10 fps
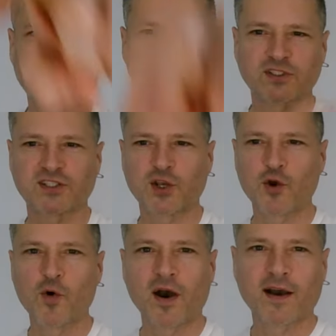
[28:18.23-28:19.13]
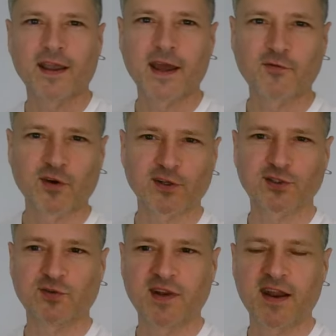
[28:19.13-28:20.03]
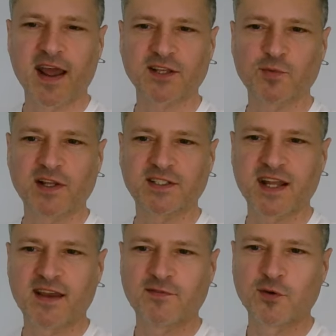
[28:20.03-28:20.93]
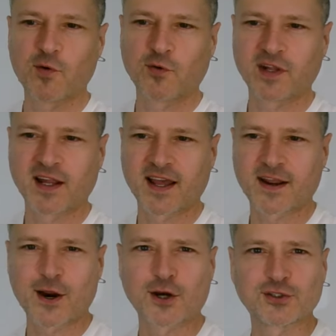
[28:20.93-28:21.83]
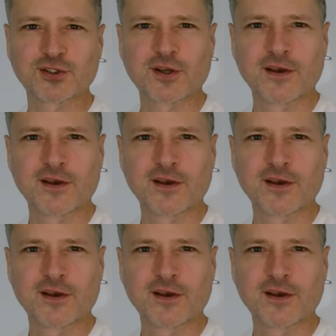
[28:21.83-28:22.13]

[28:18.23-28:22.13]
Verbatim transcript: We'll see you again real soon the next Wednesday if you only like cars.